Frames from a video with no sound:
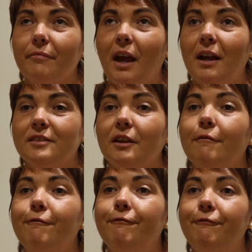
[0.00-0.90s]
has a
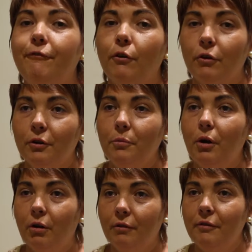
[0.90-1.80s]
form
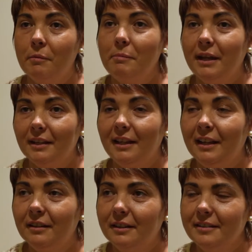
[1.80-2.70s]
of a mental
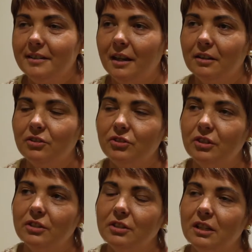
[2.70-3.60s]
illness, and
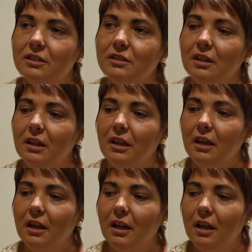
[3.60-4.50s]
it's
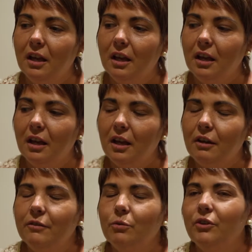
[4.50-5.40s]

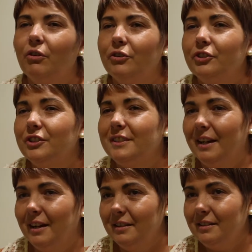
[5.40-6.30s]
everyone
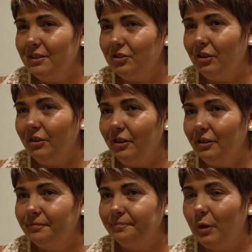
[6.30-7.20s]
understands each
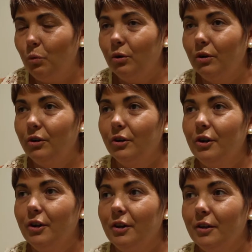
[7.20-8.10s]
other where
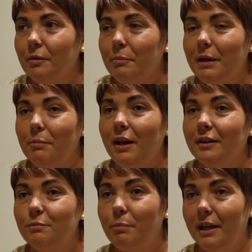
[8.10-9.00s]
people
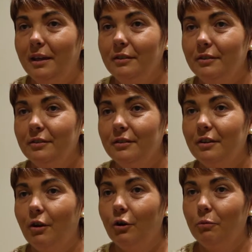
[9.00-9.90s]
has been
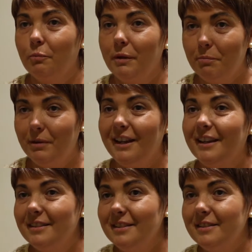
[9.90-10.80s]
or where people
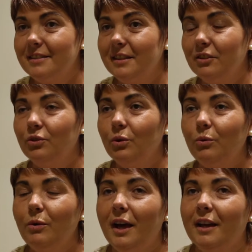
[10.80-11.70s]
is, you
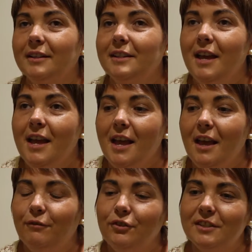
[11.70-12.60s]
know, and
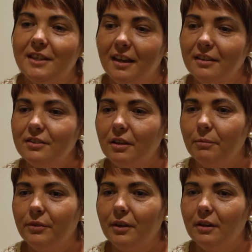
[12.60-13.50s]
if you say
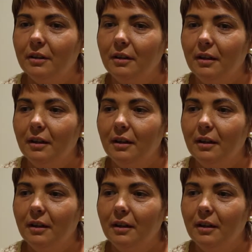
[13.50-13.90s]
something,